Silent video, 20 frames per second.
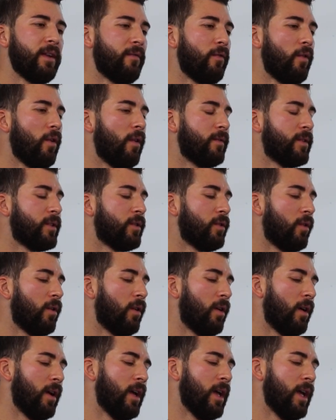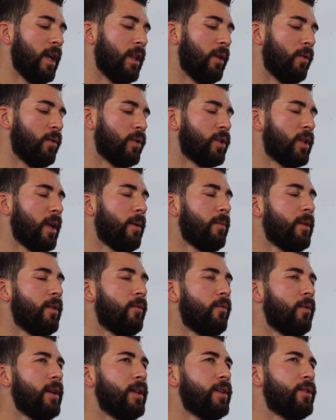evolved. So there was something
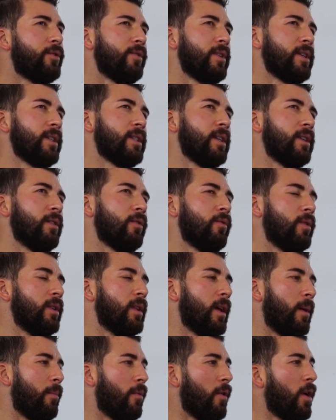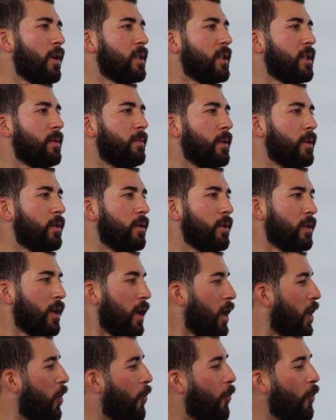really interesting during that process, because
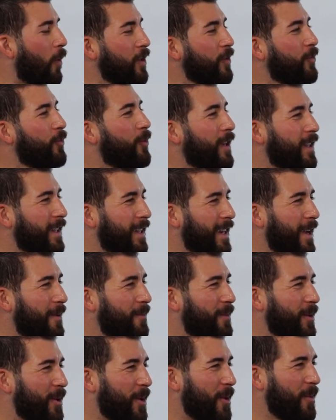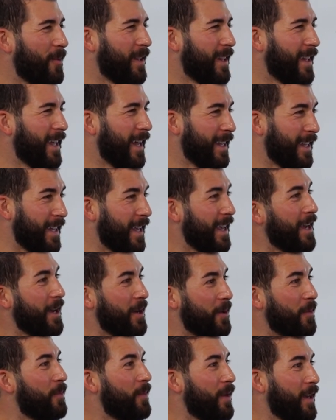once we ended up becoming that
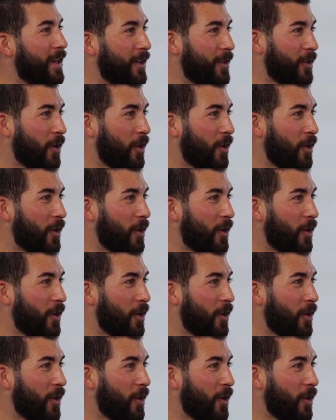bigger